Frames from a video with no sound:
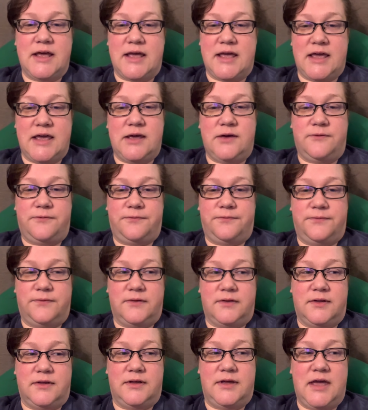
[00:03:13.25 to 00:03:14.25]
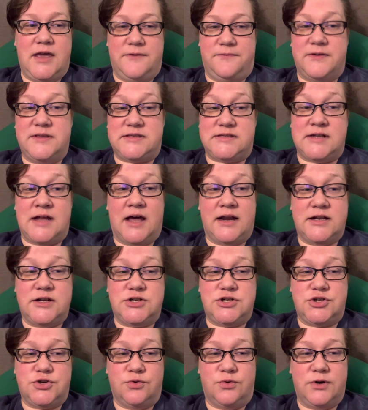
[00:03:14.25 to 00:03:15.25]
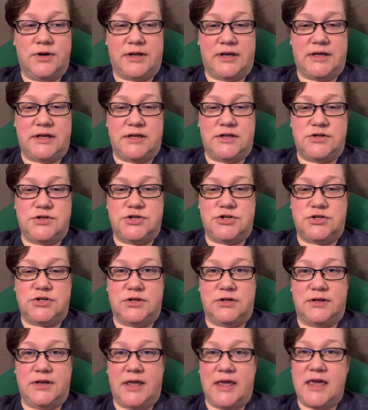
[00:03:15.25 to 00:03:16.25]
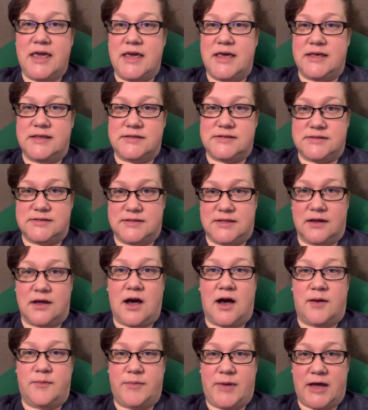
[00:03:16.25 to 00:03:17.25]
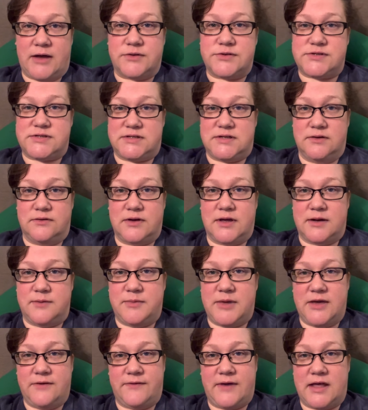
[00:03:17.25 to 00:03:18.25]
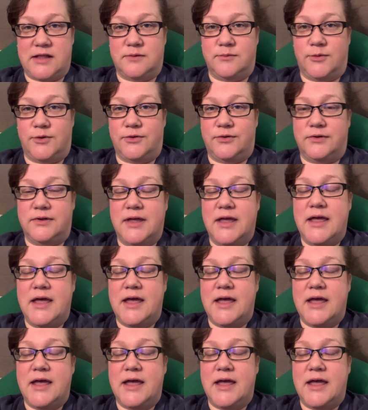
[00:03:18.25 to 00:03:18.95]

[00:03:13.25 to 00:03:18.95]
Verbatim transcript: if, if it's not in shortage, is the compound still going to be available?